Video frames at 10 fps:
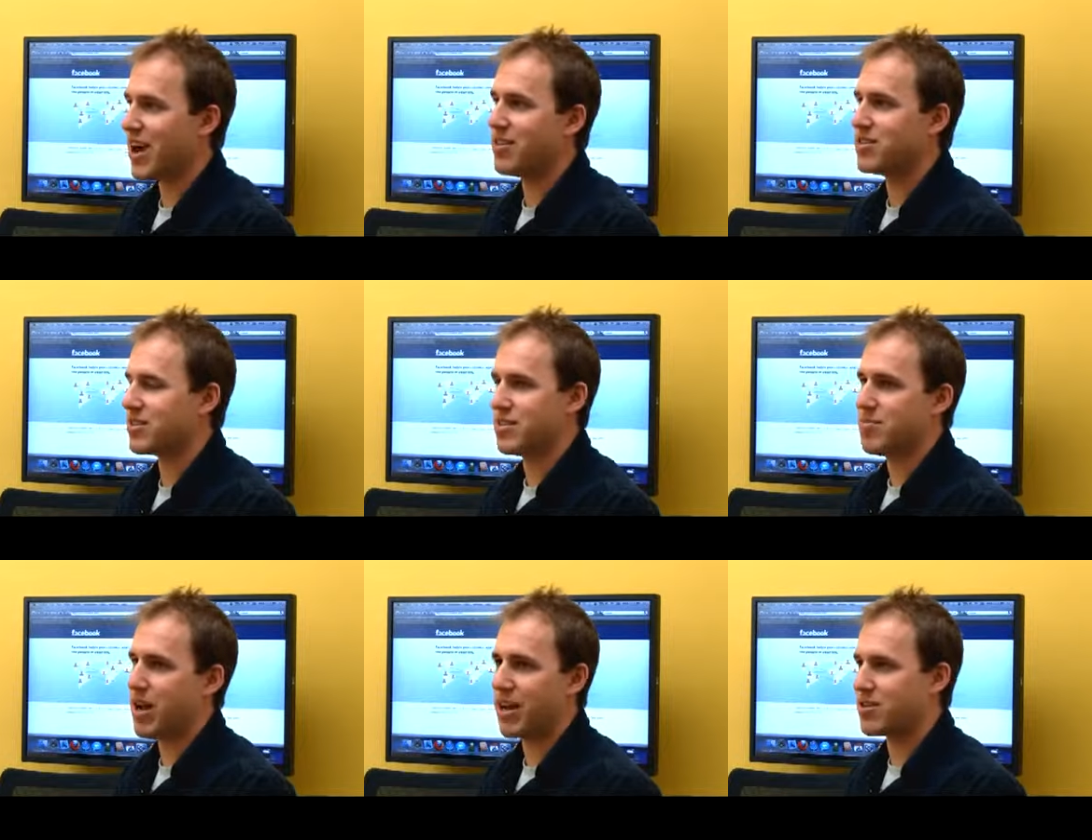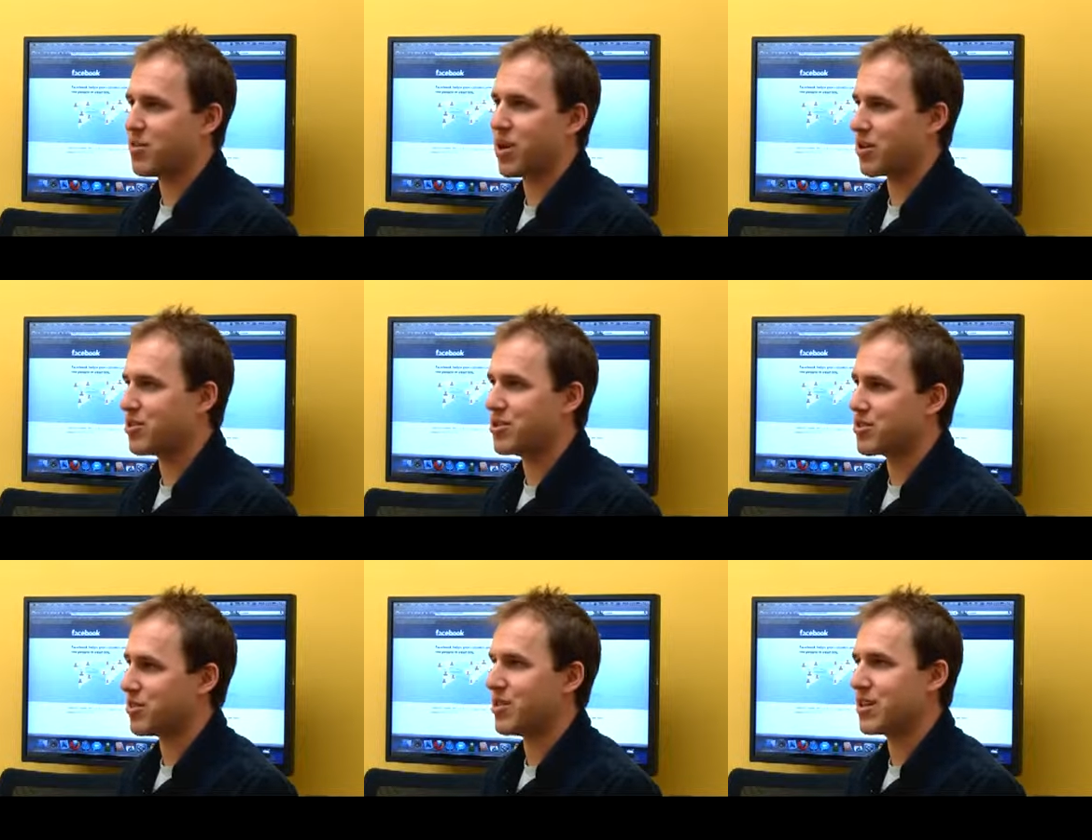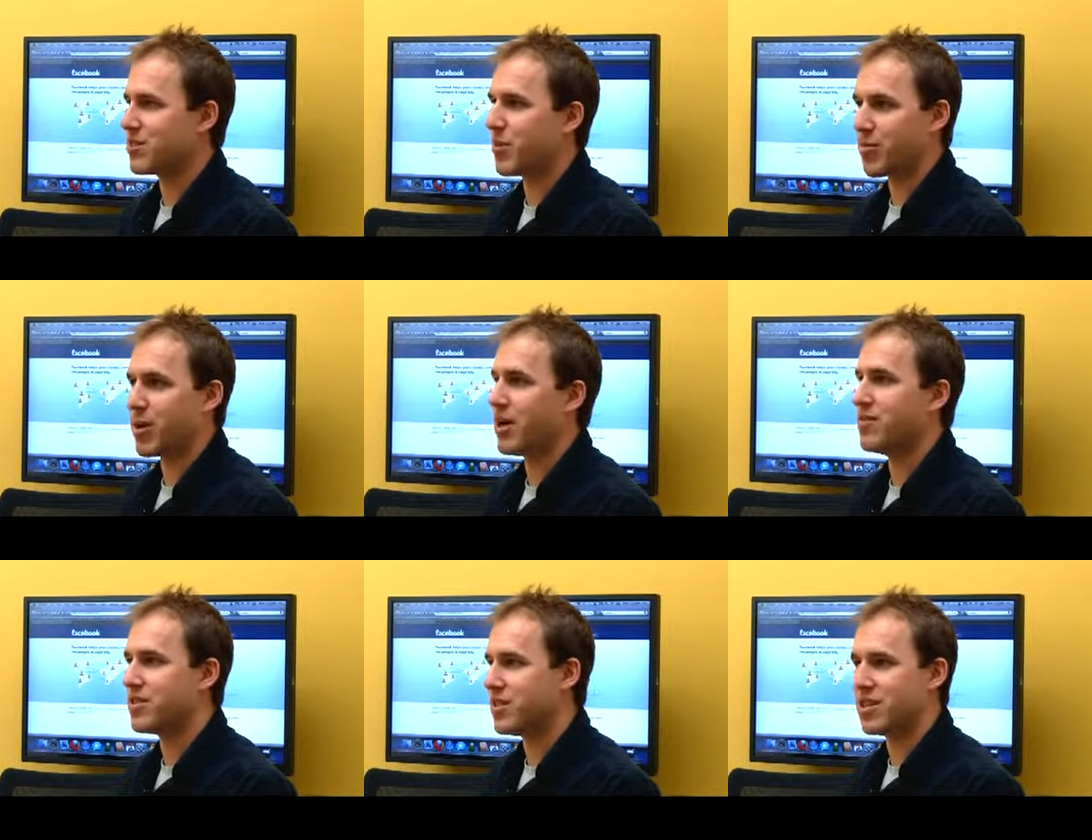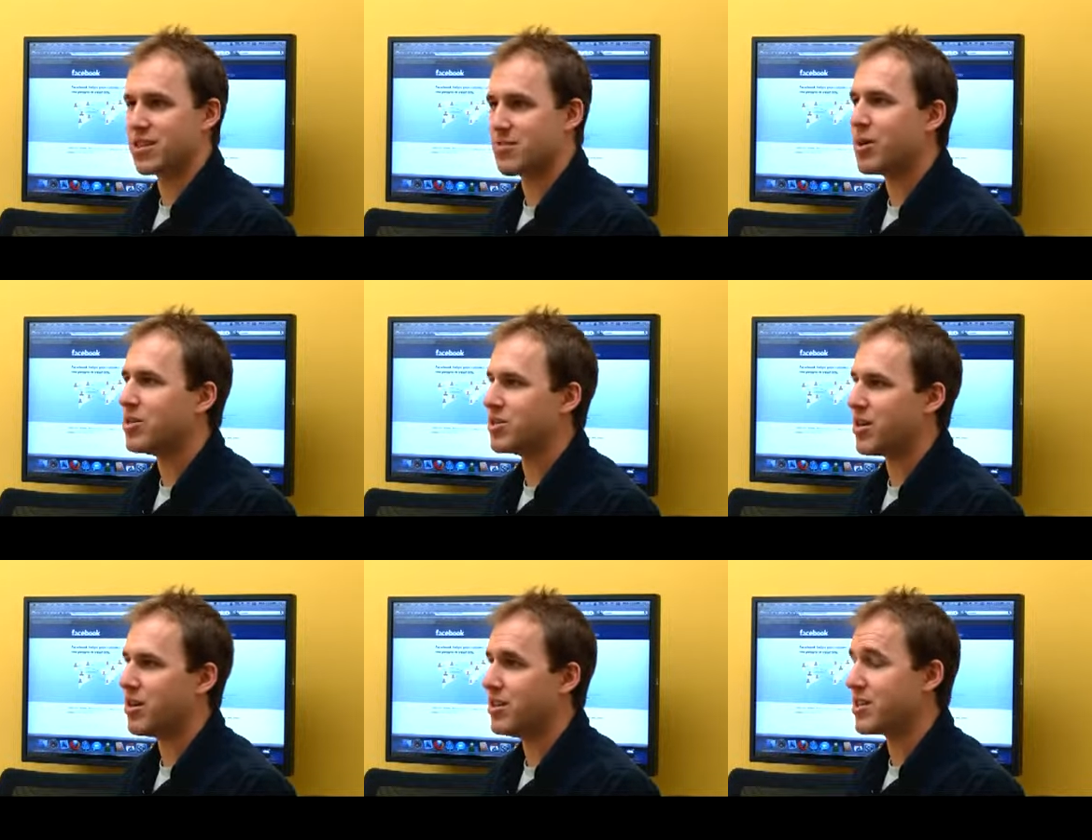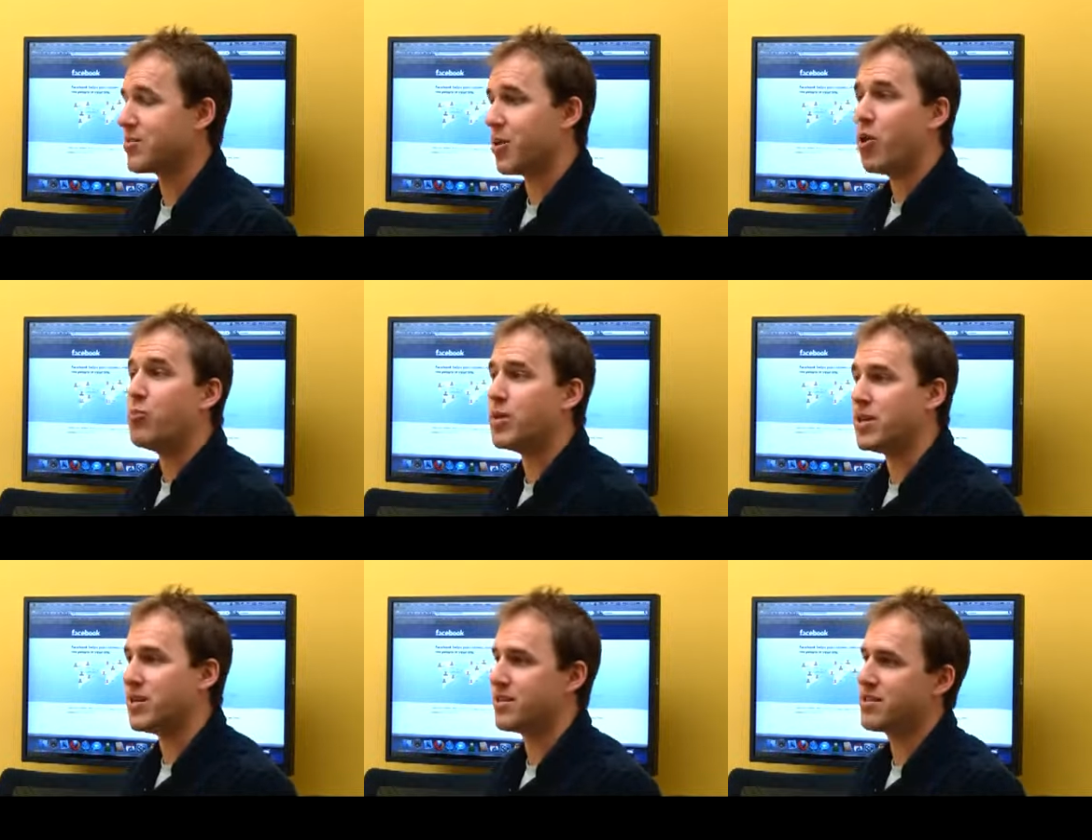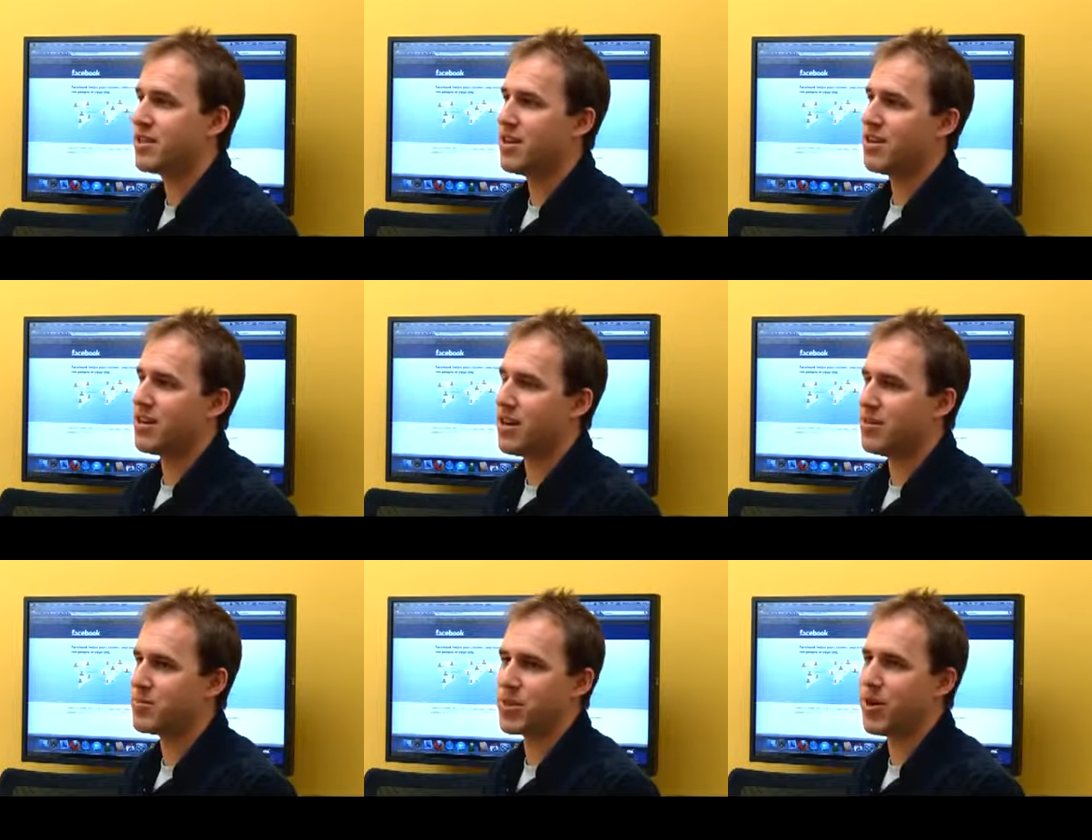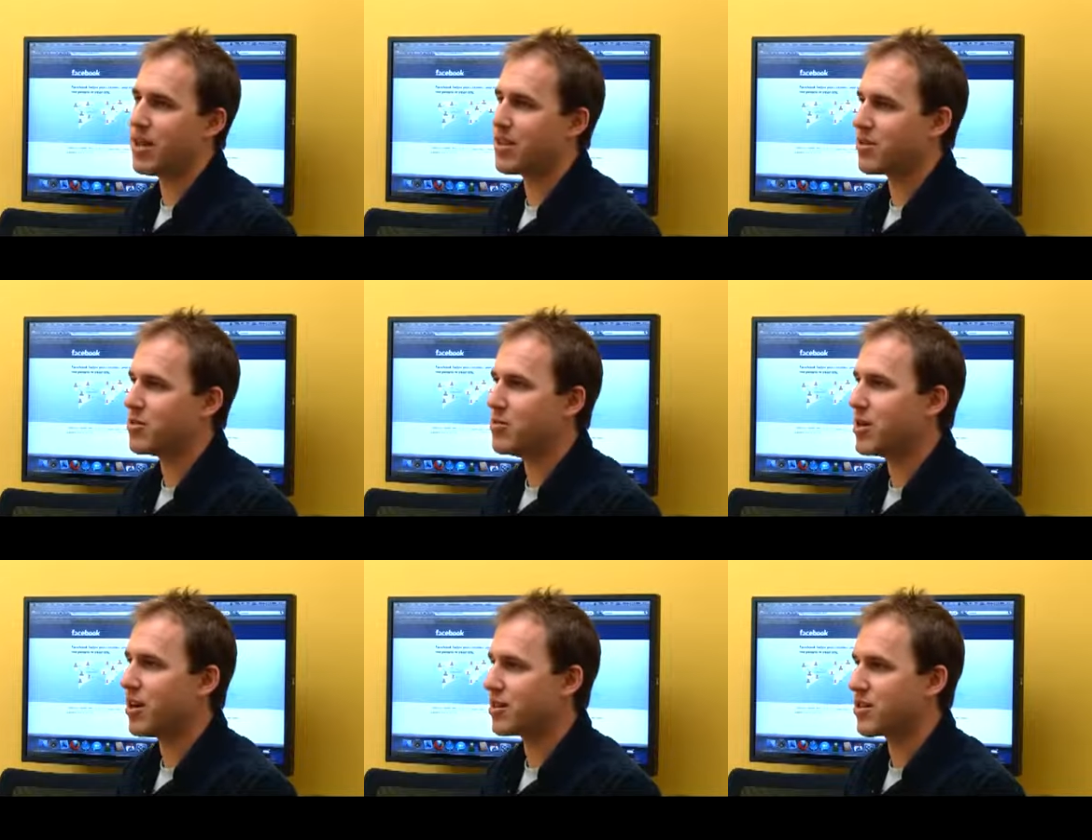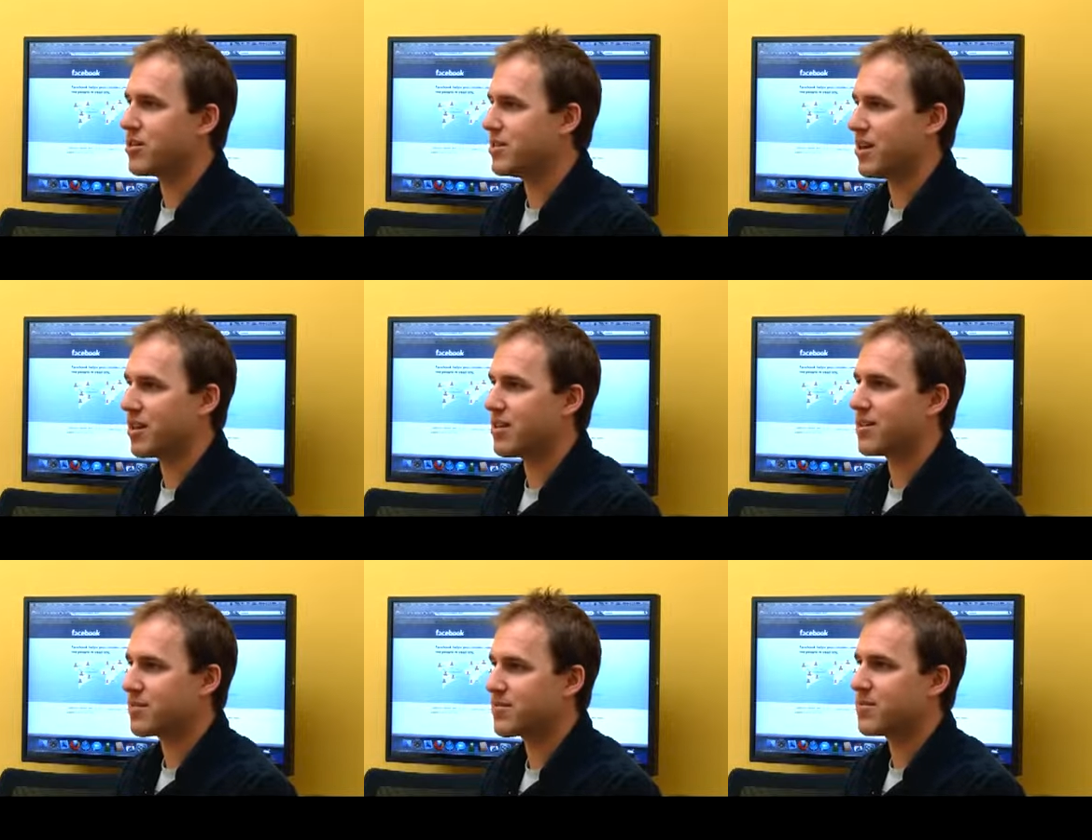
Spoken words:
How does this impact the way our culture thinks about privacy, thinks about sharing, thinks about openness? So I think it will be an ongoing dialogue.